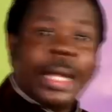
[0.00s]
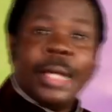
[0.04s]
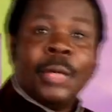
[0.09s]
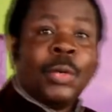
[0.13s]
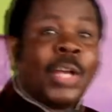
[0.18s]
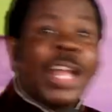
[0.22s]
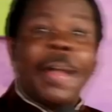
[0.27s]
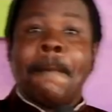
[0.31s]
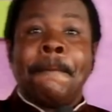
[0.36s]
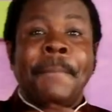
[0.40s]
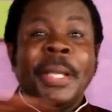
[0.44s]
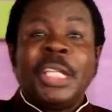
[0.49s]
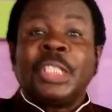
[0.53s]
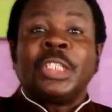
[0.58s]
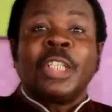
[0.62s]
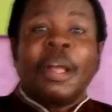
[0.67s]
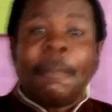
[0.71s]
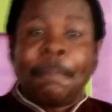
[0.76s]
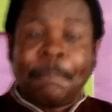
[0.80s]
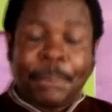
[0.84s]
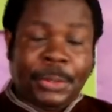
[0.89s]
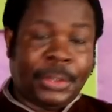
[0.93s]
we are
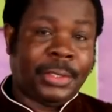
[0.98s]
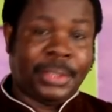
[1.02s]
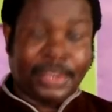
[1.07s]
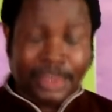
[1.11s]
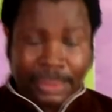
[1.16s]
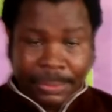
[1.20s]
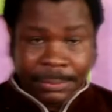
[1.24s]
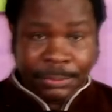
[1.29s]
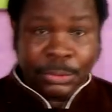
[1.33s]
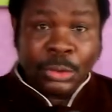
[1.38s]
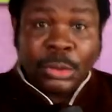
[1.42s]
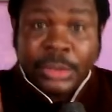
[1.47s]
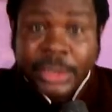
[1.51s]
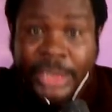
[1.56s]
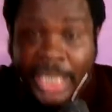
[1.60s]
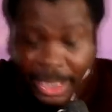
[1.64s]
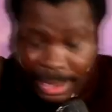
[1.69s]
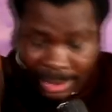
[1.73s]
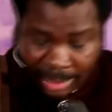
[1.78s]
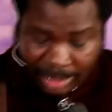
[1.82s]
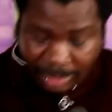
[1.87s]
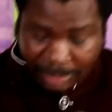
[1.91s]
bishops
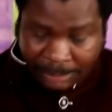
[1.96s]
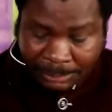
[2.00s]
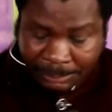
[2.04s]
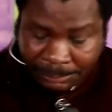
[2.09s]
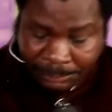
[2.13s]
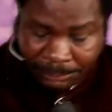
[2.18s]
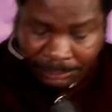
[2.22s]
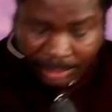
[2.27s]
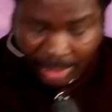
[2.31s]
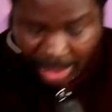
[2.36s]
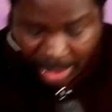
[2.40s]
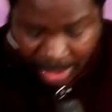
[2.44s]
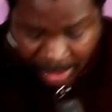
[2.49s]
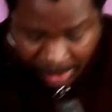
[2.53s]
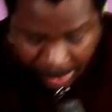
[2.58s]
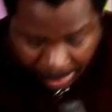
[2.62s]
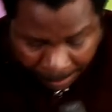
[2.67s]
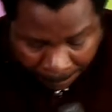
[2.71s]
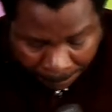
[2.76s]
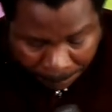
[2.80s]
today, eh,